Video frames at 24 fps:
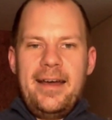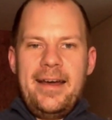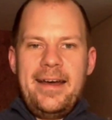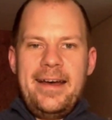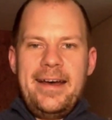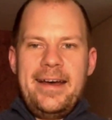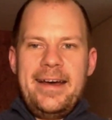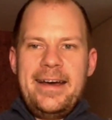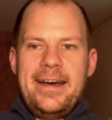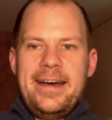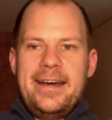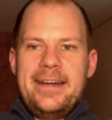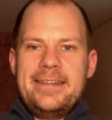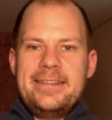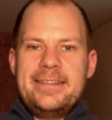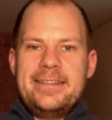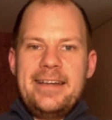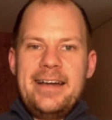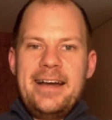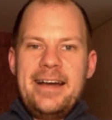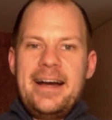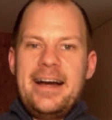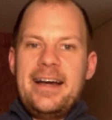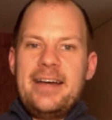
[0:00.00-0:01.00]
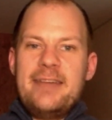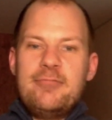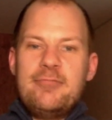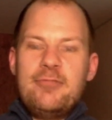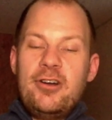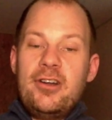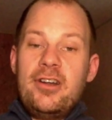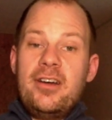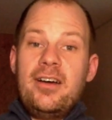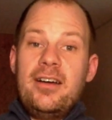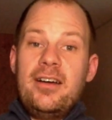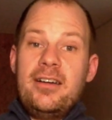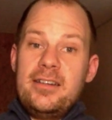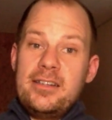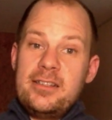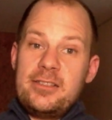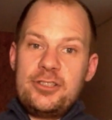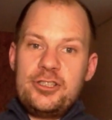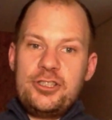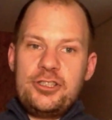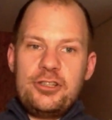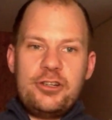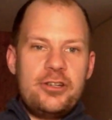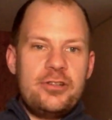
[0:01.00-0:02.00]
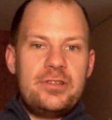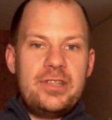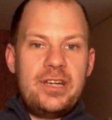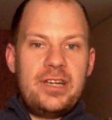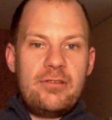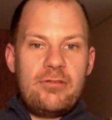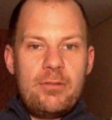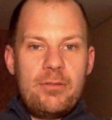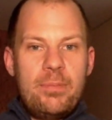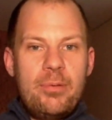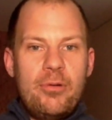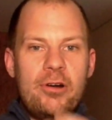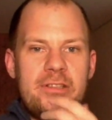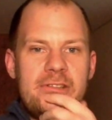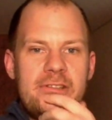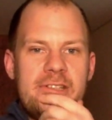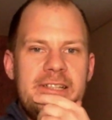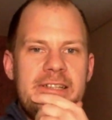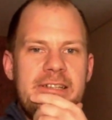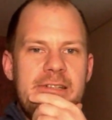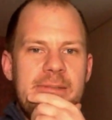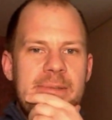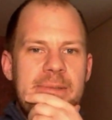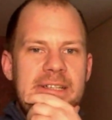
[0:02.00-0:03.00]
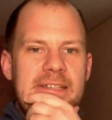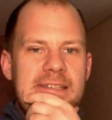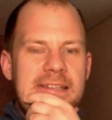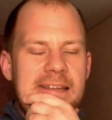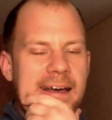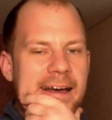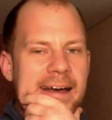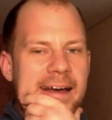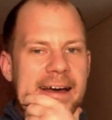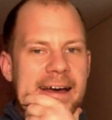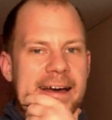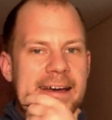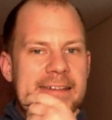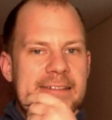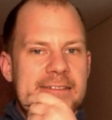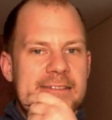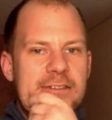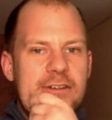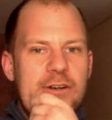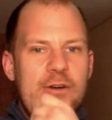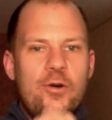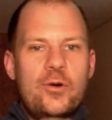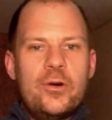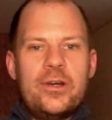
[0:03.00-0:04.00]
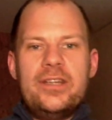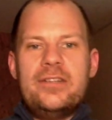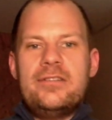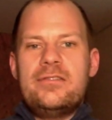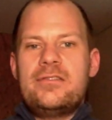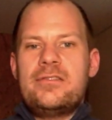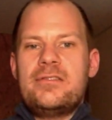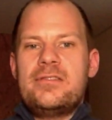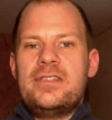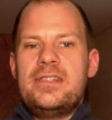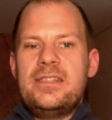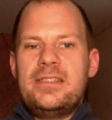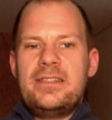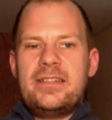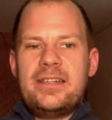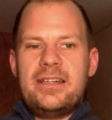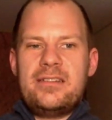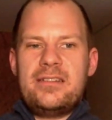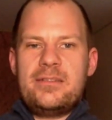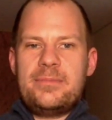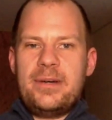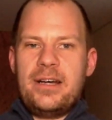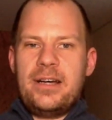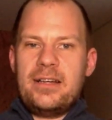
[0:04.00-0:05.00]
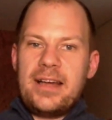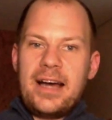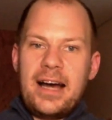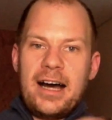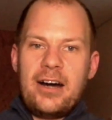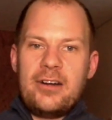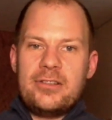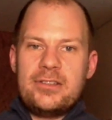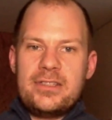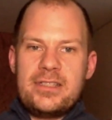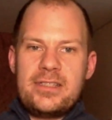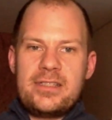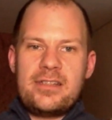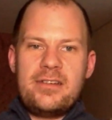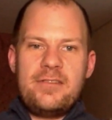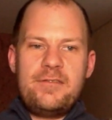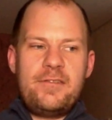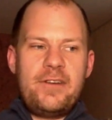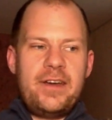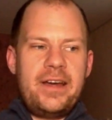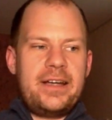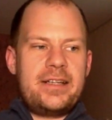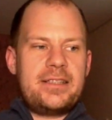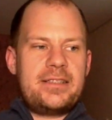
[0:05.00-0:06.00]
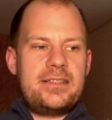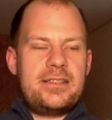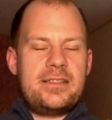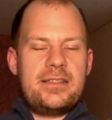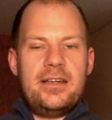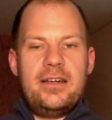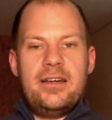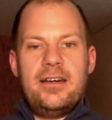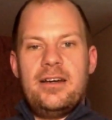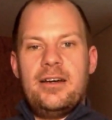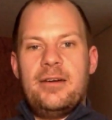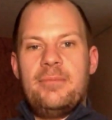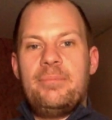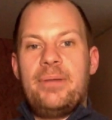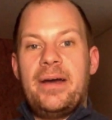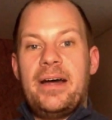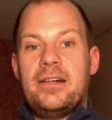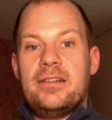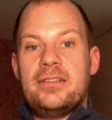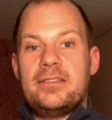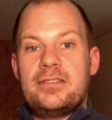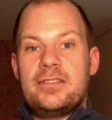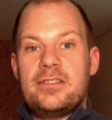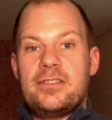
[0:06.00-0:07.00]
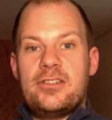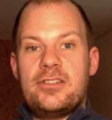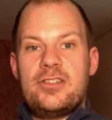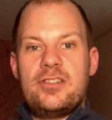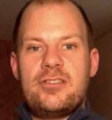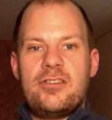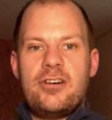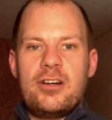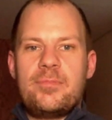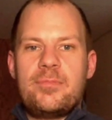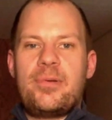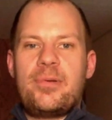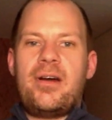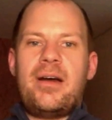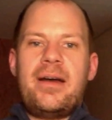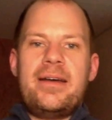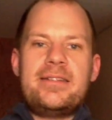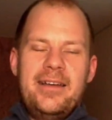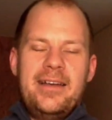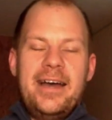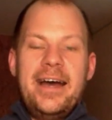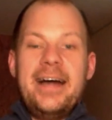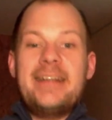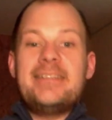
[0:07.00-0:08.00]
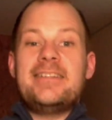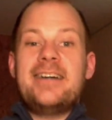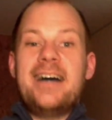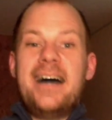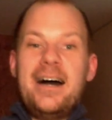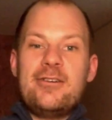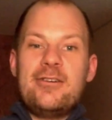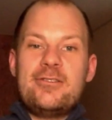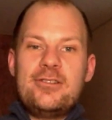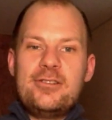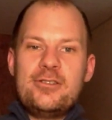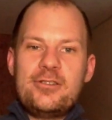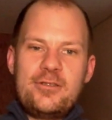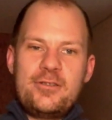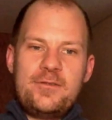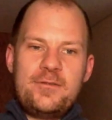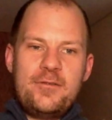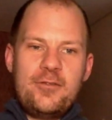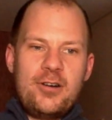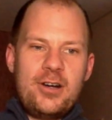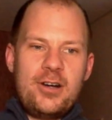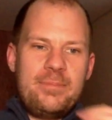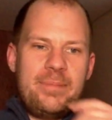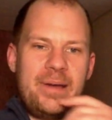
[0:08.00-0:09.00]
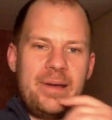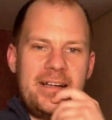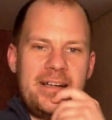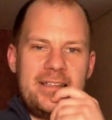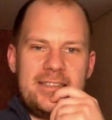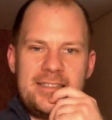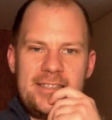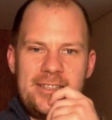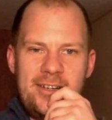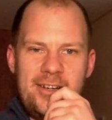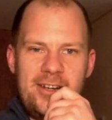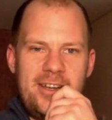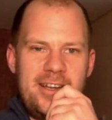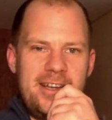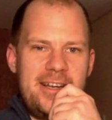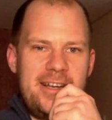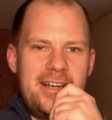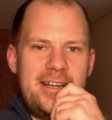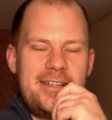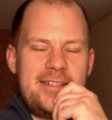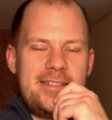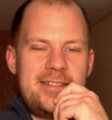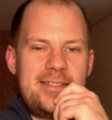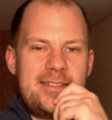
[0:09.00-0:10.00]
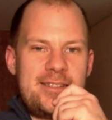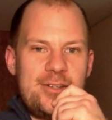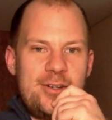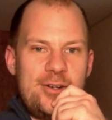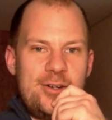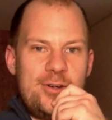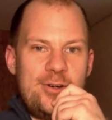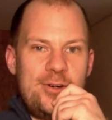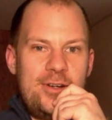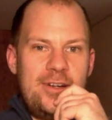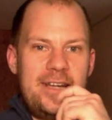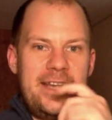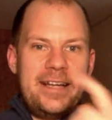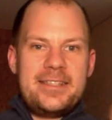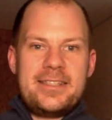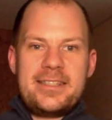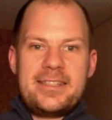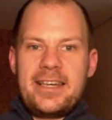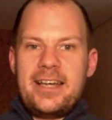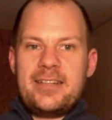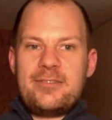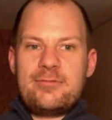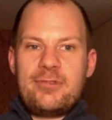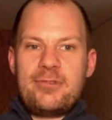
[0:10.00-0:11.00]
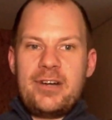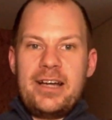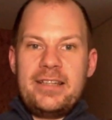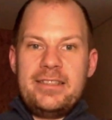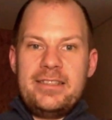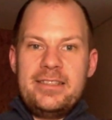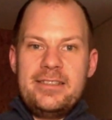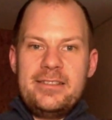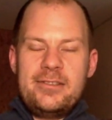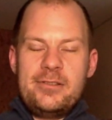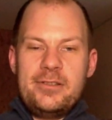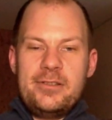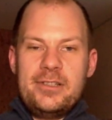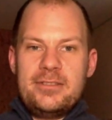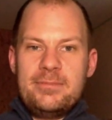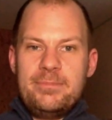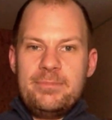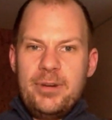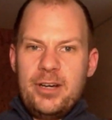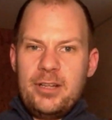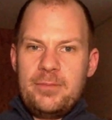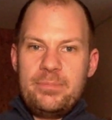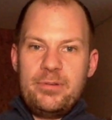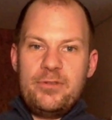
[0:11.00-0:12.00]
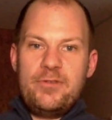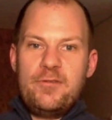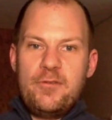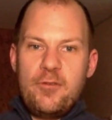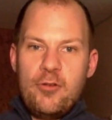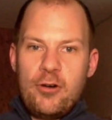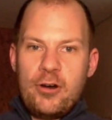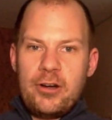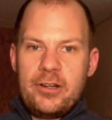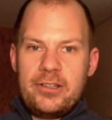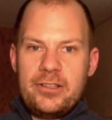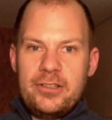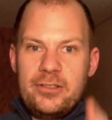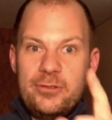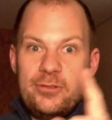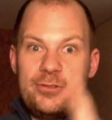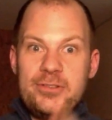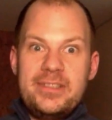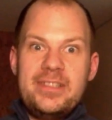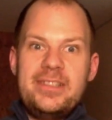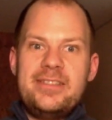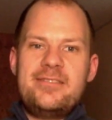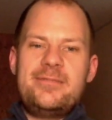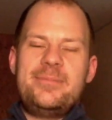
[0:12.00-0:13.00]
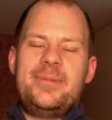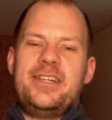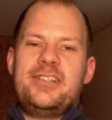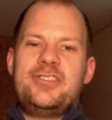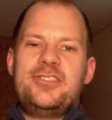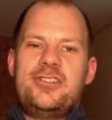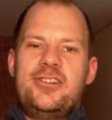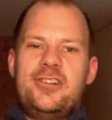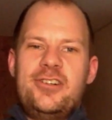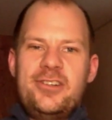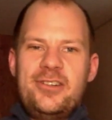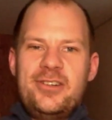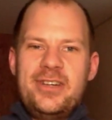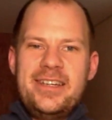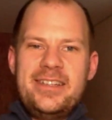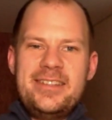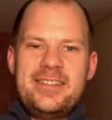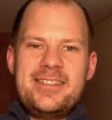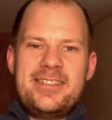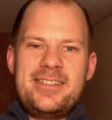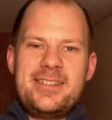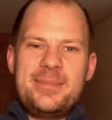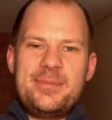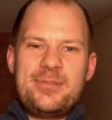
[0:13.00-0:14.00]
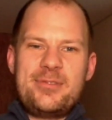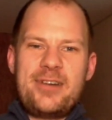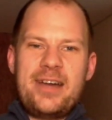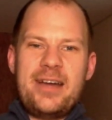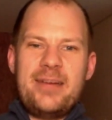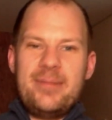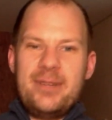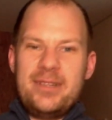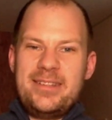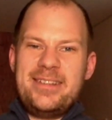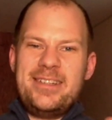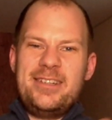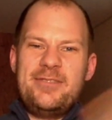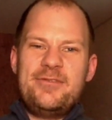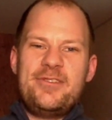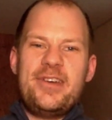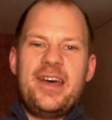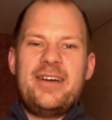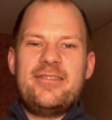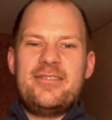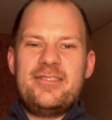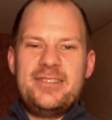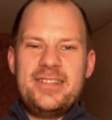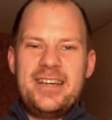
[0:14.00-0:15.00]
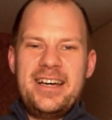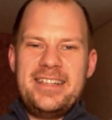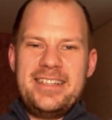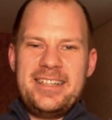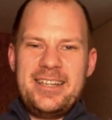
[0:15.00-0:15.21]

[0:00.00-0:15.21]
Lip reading: And I want to show you their report a little bit and go into details about how this affects Palantir's stock price and the outlook for Palantir. So let's get right into it. But before, you need to make sure you hit the subscribe button if you haven't done that